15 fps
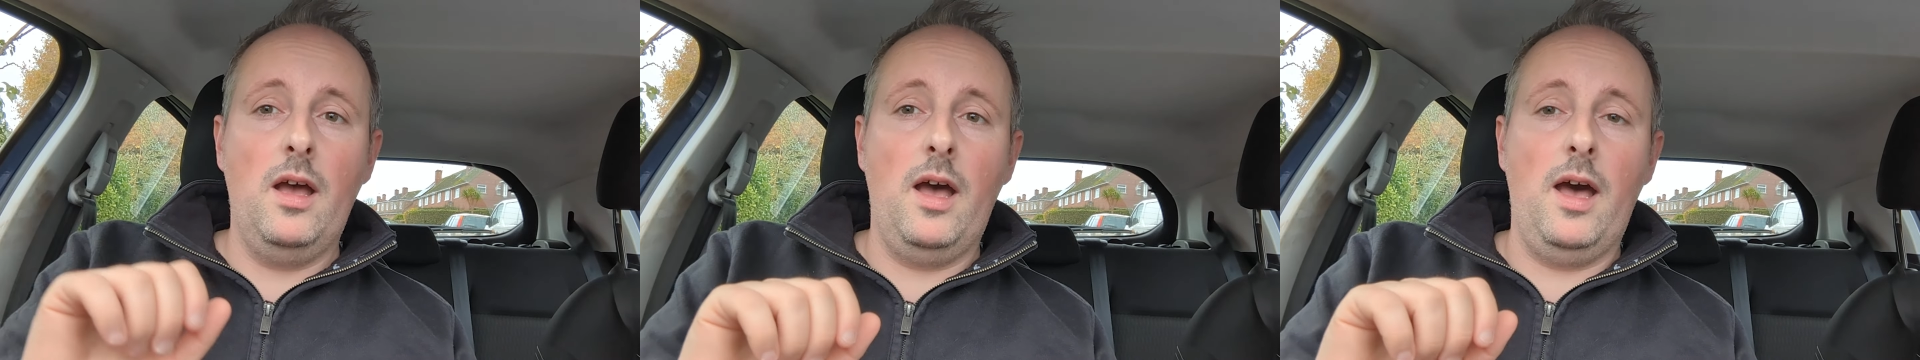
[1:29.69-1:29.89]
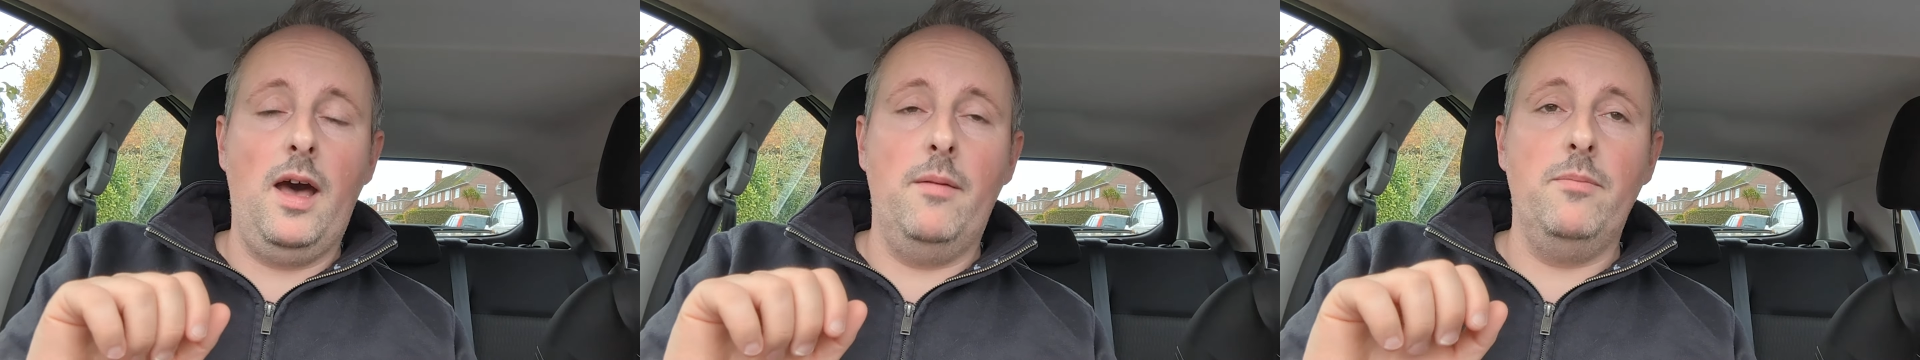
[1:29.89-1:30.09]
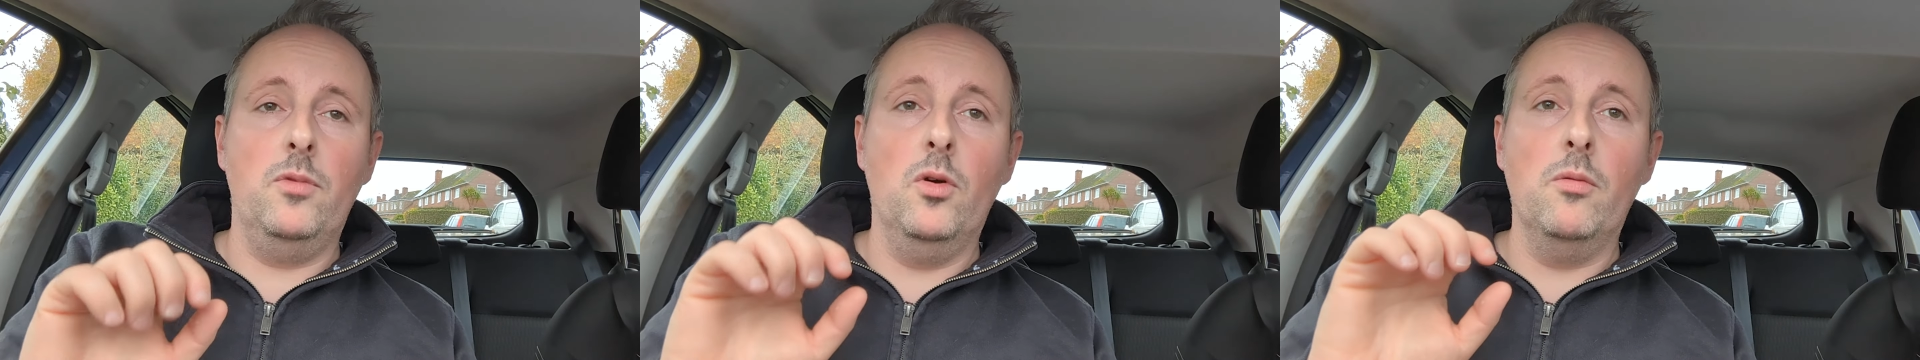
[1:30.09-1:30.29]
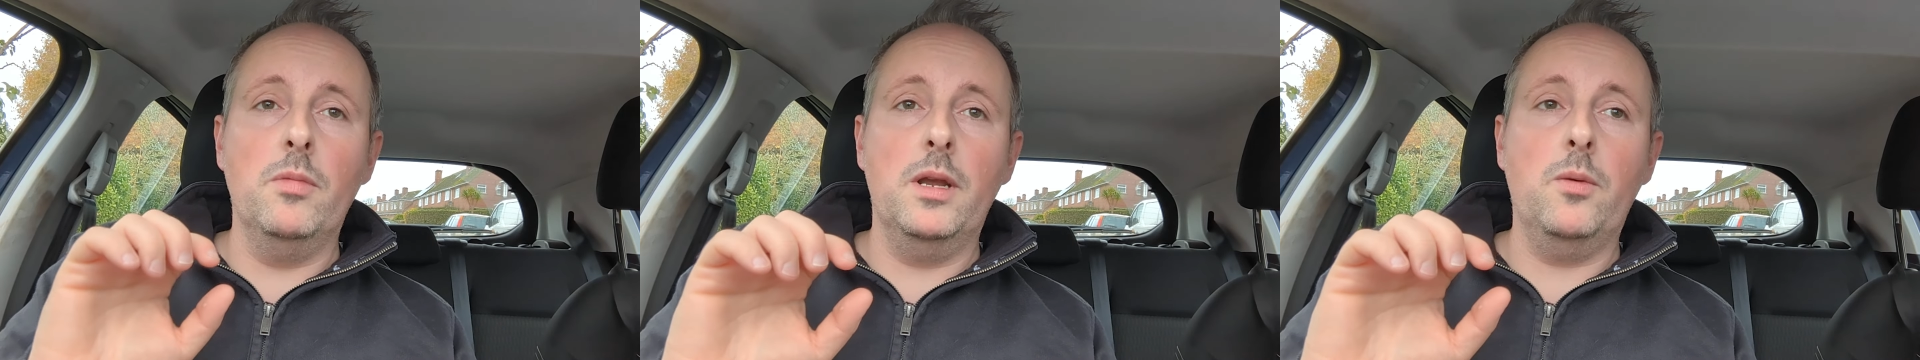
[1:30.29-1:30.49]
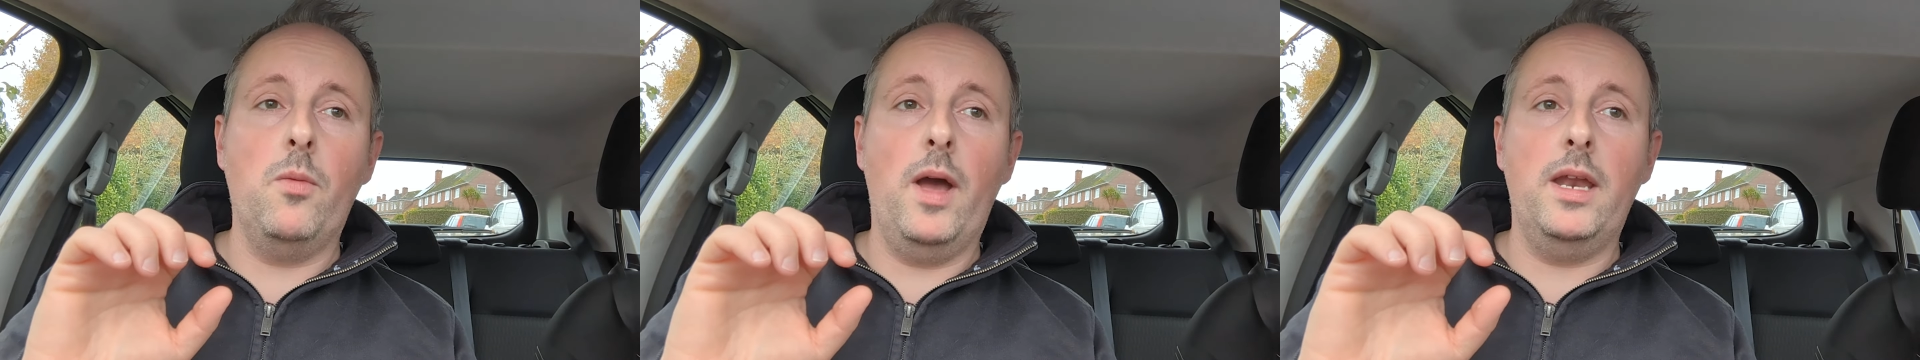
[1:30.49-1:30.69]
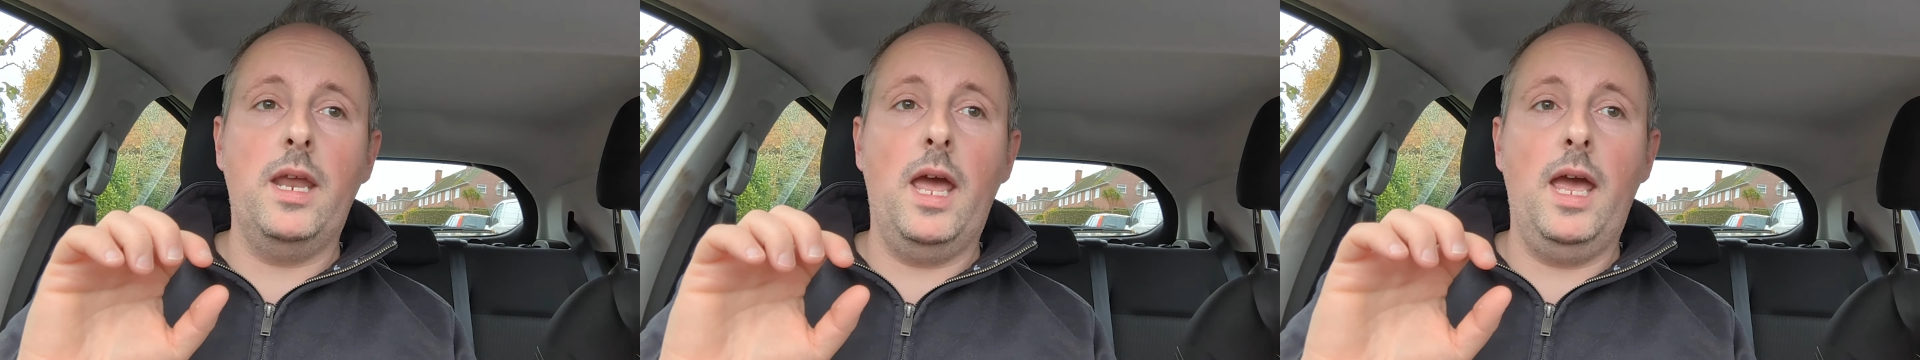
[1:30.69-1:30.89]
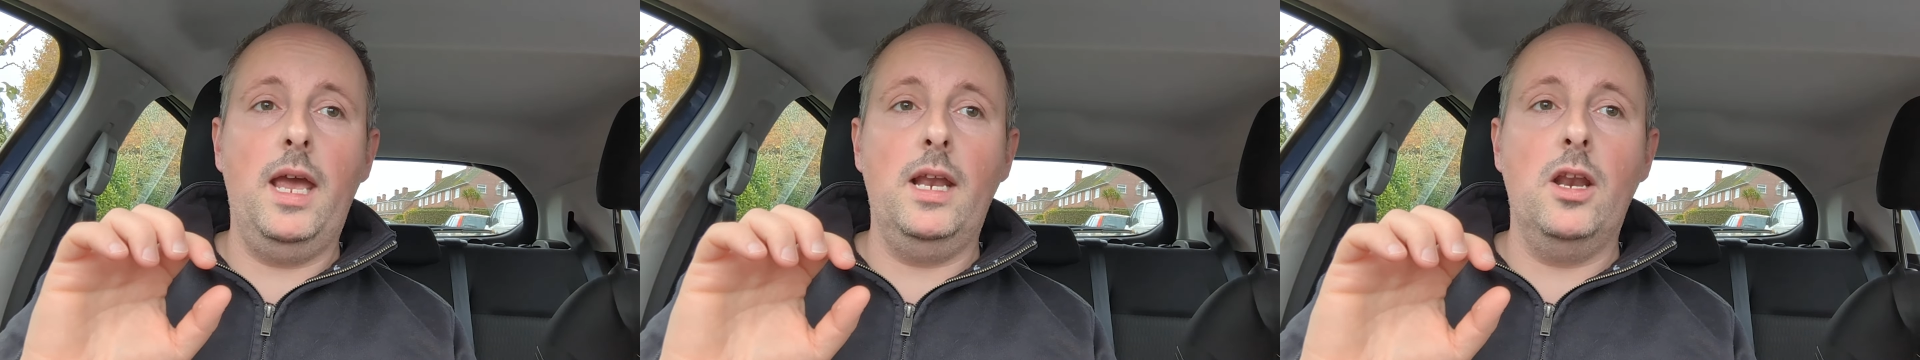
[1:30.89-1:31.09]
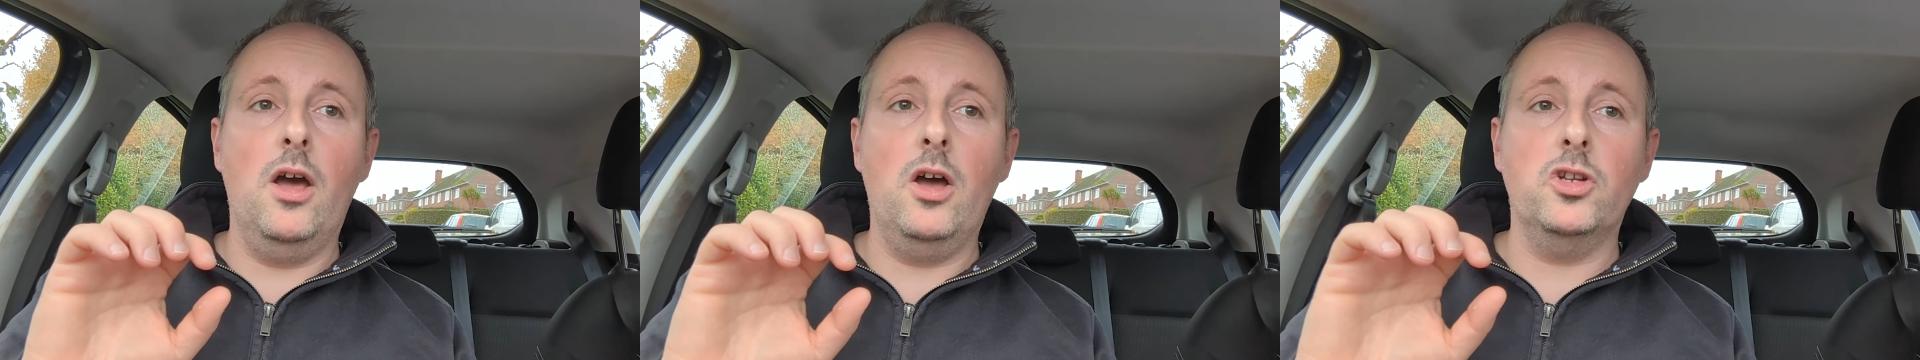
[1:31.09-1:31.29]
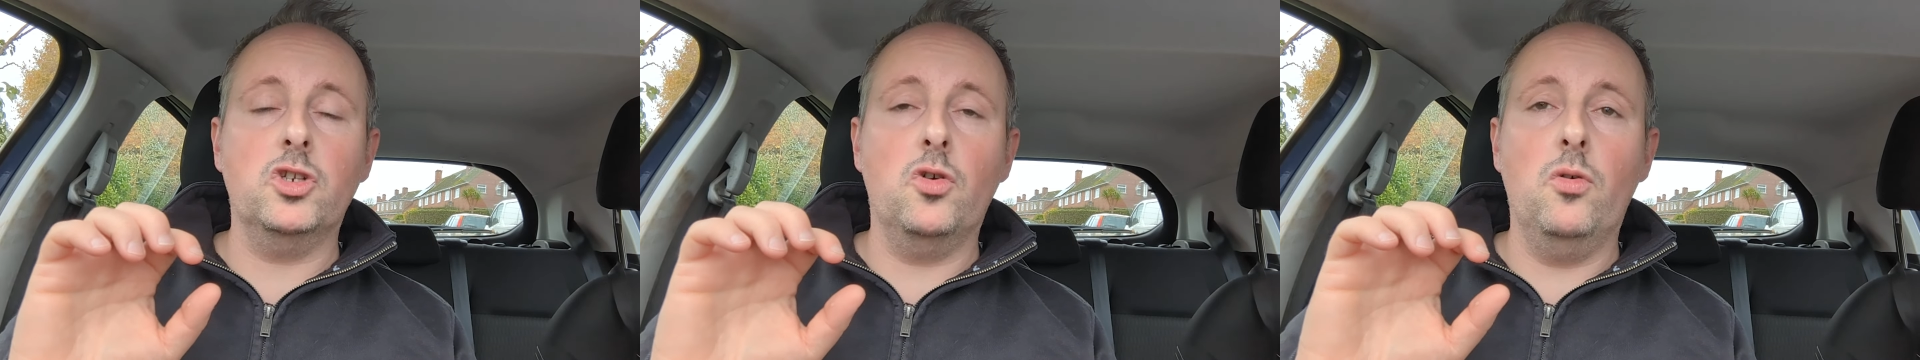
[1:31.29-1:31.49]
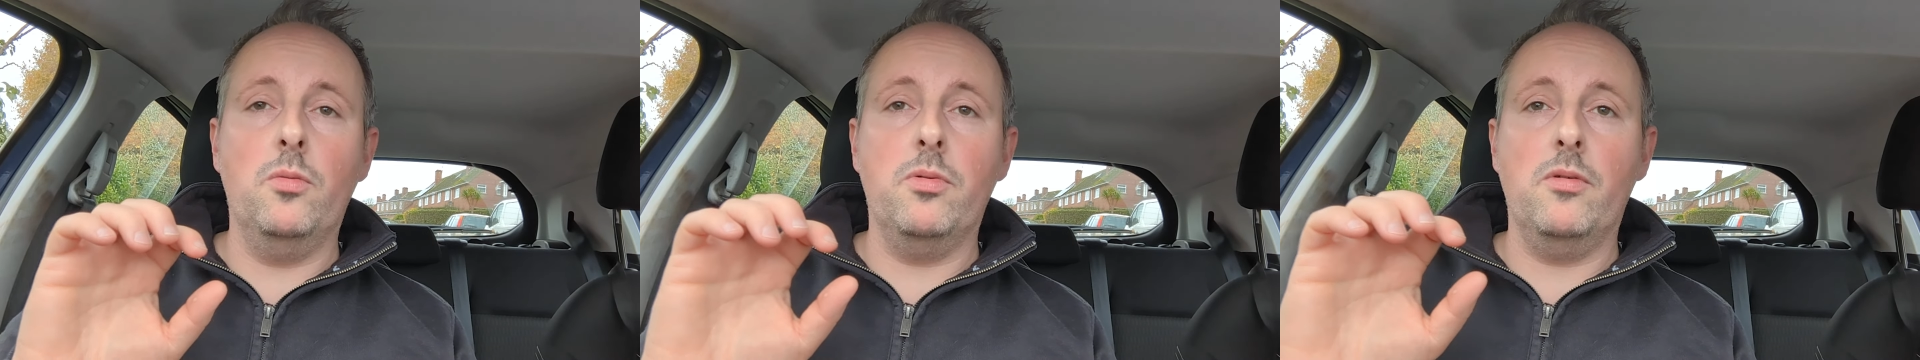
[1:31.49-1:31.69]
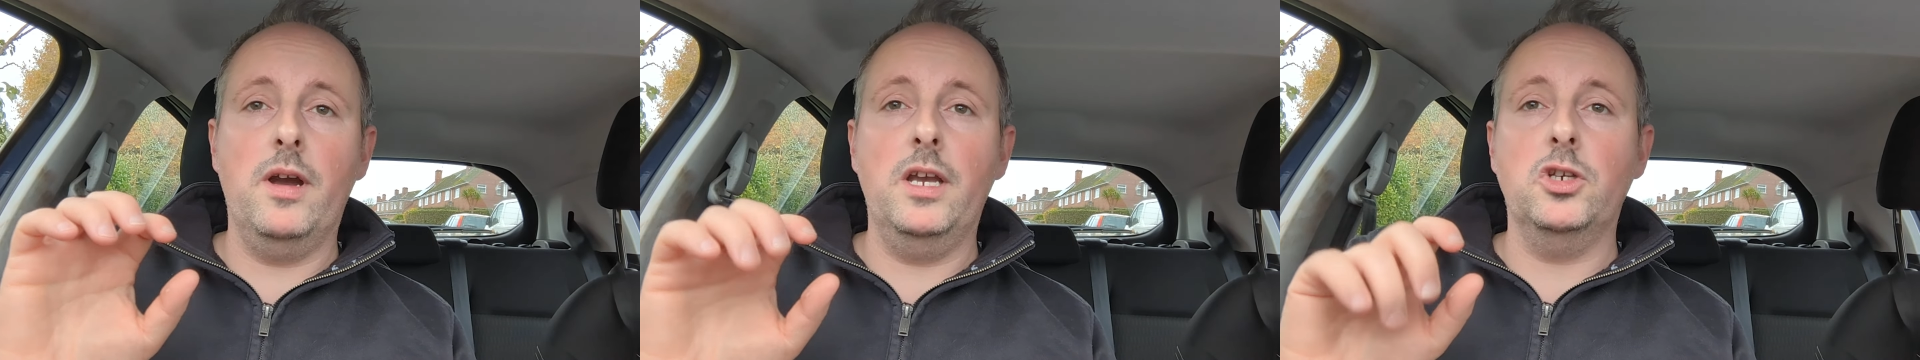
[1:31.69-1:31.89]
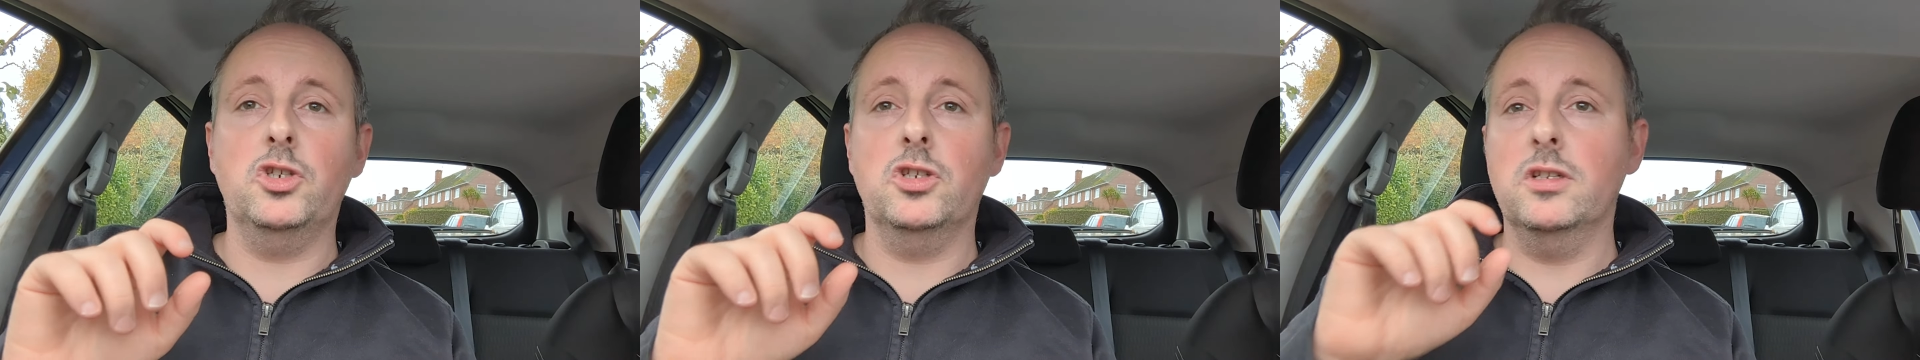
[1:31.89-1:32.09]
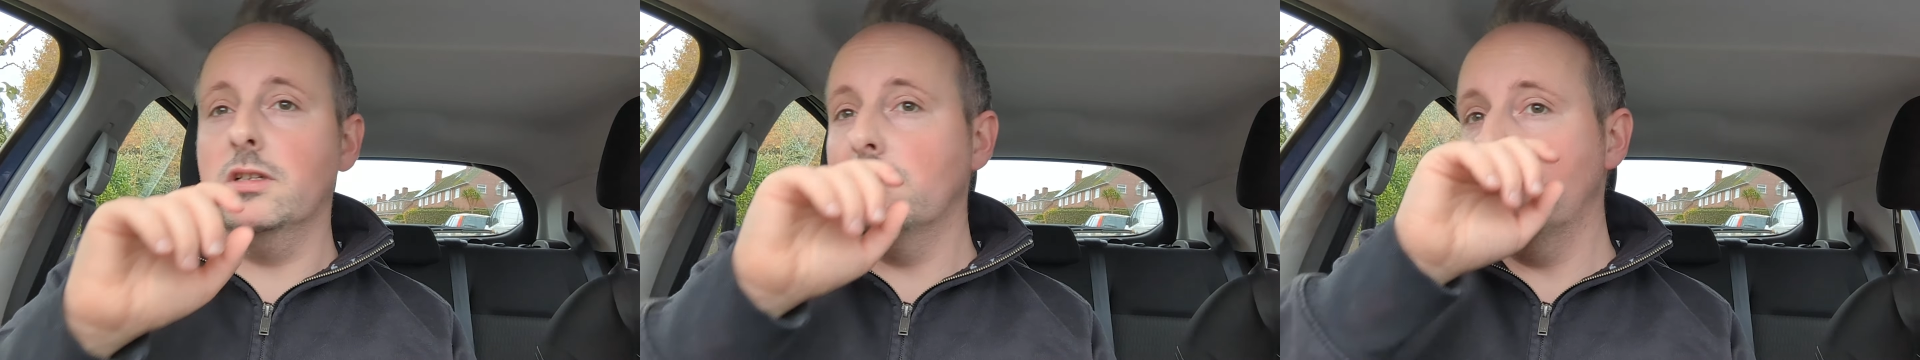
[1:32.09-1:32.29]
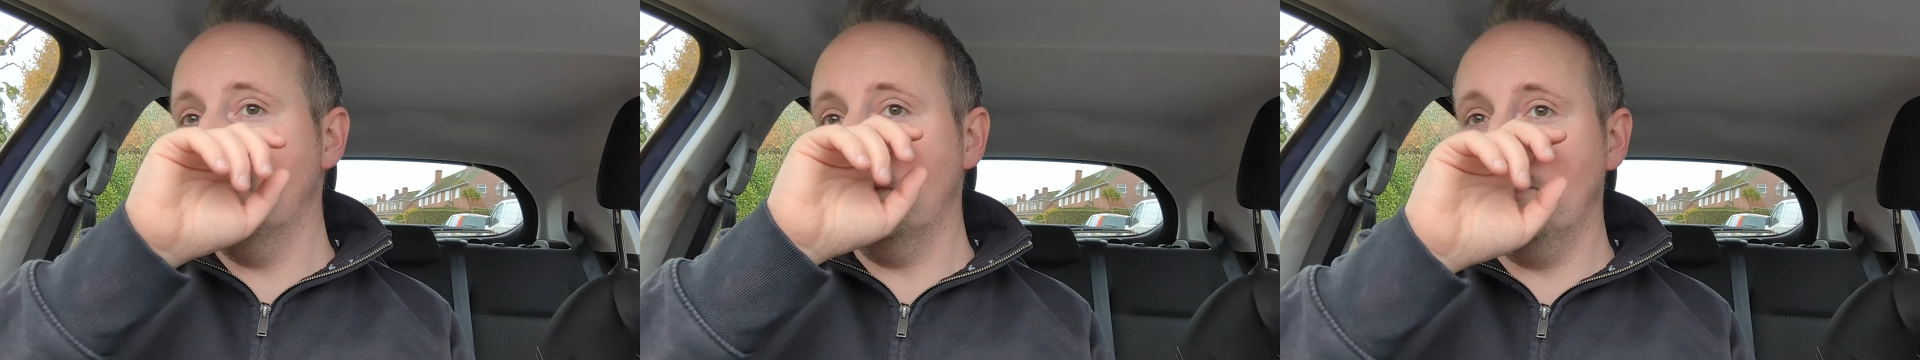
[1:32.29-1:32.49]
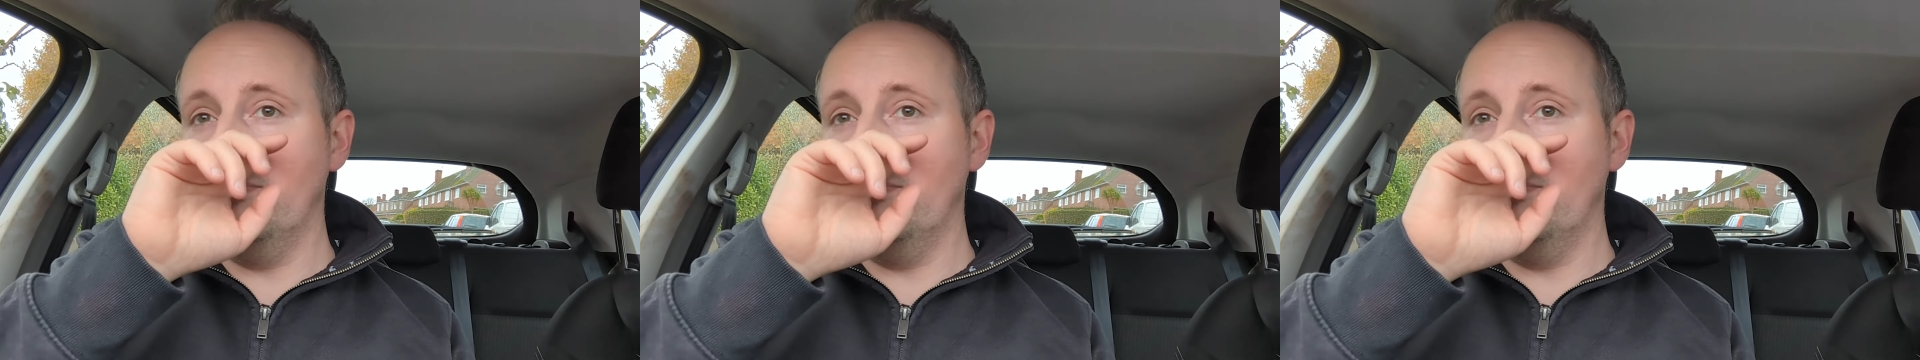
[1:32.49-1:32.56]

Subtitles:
Normally when a large corporation